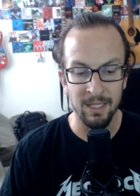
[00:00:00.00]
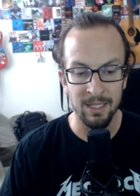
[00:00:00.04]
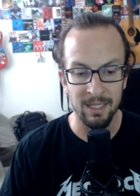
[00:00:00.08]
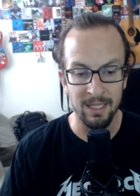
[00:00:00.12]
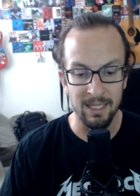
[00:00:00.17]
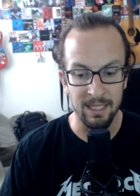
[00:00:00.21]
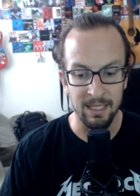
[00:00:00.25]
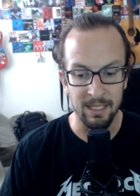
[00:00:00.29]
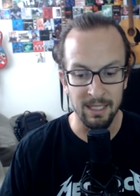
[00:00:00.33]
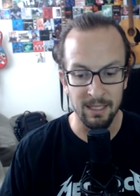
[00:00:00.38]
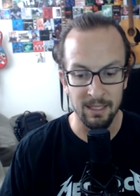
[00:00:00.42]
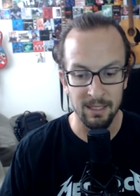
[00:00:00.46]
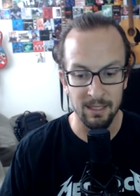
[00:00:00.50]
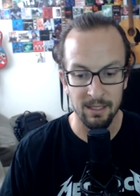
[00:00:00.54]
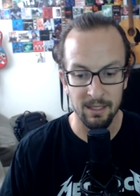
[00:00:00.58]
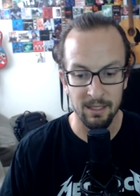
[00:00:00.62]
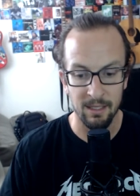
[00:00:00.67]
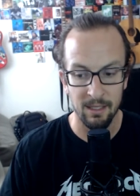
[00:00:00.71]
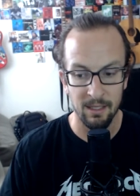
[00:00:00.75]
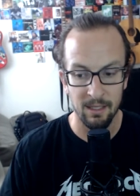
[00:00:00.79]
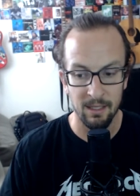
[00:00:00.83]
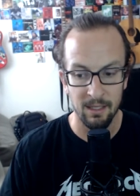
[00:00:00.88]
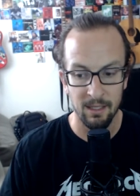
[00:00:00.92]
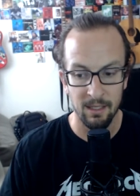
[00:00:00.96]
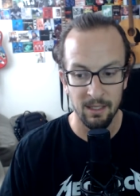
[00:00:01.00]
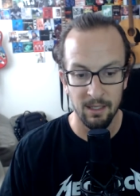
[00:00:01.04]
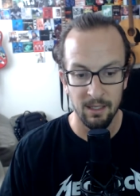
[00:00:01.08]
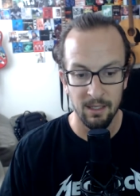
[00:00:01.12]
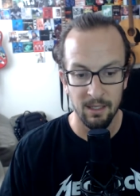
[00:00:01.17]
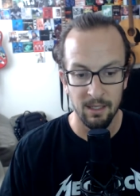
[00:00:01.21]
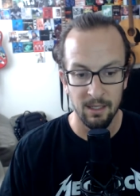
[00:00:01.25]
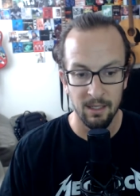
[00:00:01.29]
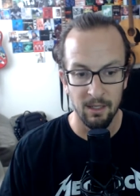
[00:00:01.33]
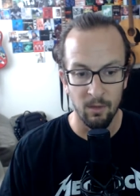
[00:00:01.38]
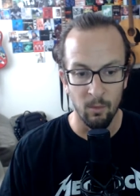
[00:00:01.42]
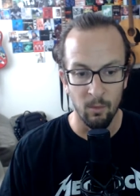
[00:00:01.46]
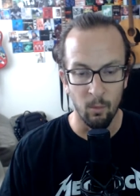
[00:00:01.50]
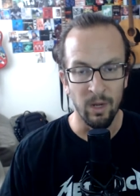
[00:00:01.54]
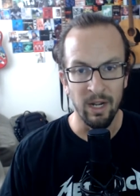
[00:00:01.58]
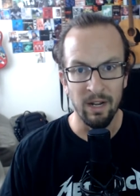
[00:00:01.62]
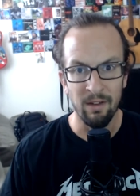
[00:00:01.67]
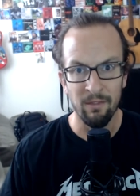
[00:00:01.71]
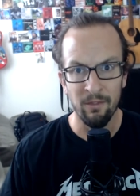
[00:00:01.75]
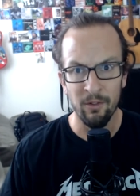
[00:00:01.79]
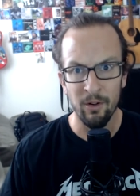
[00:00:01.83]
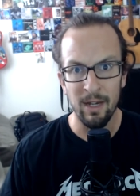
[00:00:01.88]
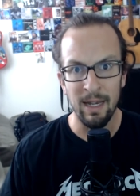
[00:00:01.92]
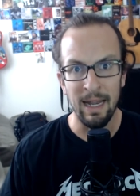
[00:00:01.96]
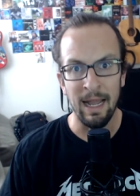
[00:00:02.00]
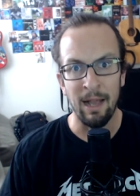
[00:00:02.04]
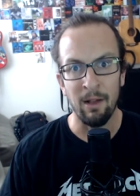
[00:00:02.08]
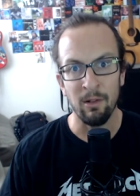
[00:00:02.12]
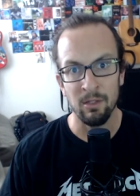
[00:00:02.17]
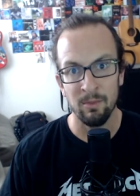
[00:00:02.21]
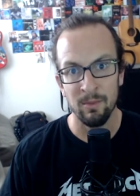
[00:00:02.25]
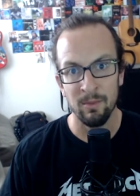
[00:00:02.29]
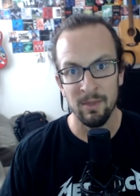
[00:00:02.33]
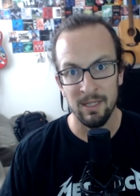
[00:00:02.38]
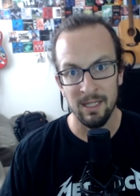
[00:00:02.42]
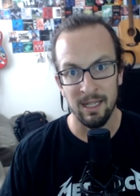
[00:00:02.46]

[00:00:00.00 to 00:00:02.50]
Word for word: is whatever announcements